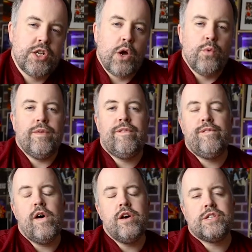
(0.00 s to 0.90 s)
So
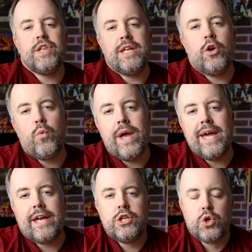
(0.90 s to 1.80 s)
first thing that
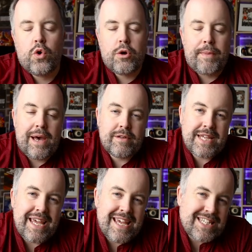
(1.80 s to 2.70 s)
we're going to talk
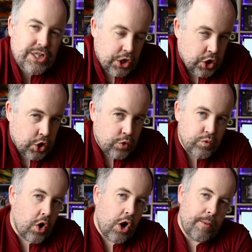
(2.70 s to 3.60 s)
about is the
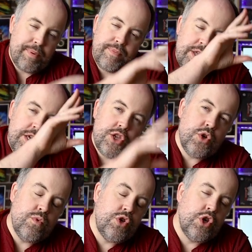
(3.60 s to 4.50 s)
crop that
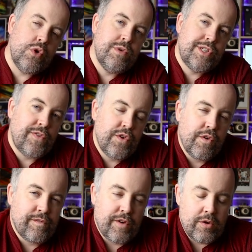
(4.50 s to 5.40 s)
you use for
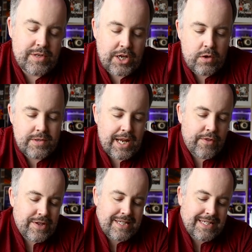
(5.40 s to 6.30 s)
your photos. Now,
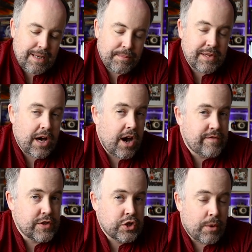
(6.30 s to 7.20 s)
this is something that
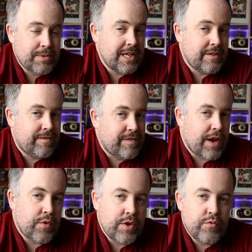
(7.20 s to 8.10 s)
I've adopted
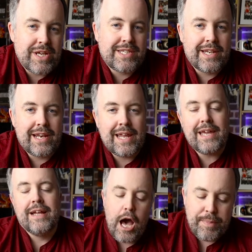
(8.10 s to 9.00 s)
very
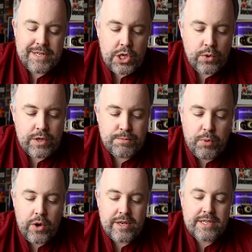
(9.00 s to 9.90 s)
recently. Up until this
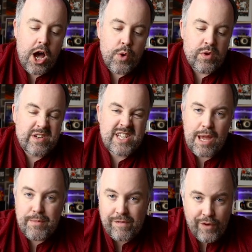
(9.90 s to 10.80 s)
point, I would
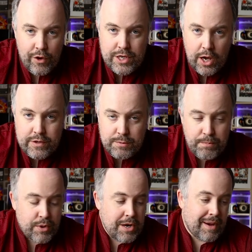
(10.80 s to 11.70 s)
take my photos
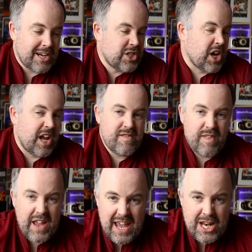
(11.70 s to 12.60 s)
pretty much kind
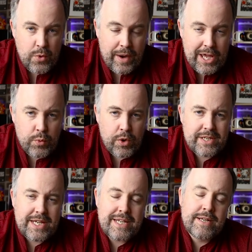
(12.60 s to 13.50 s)
of any way you
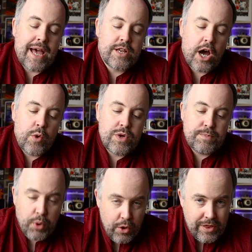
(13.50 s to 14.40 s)
wanted, and I
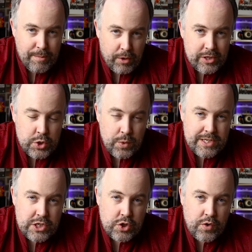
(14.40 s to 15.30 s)
would put them onto
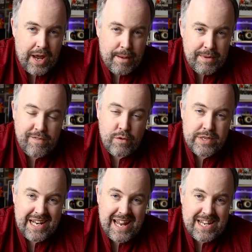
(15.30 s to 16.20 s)
Instagram. And if it
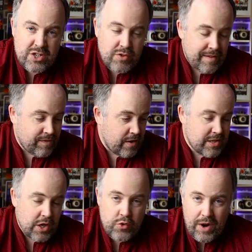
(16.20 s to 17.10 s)
was a landscape
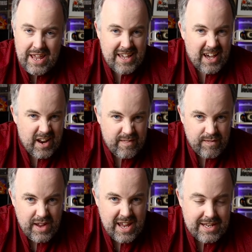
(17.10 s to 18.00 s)
photo, great, it kind of
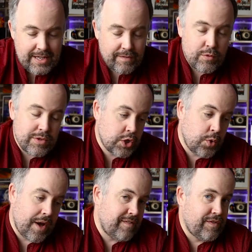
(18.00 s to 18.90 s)
fit. If it was
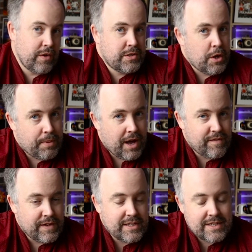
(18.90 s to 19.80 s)
square photo,
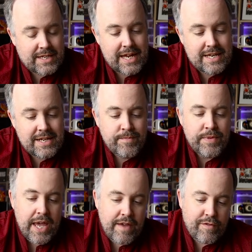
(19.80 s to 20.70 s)
perfect, it did.
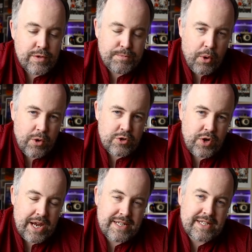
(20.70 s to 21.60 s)
If it was
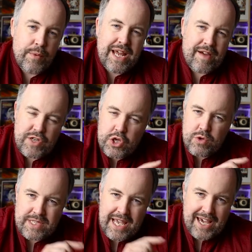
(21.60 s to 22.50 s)
portrait, I would have to
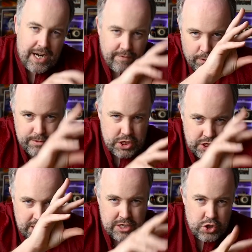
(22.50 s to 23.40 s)
use their kind of
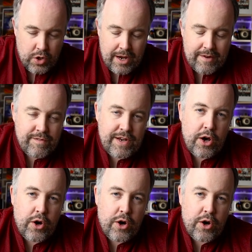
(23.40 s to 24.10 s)
option to try and fit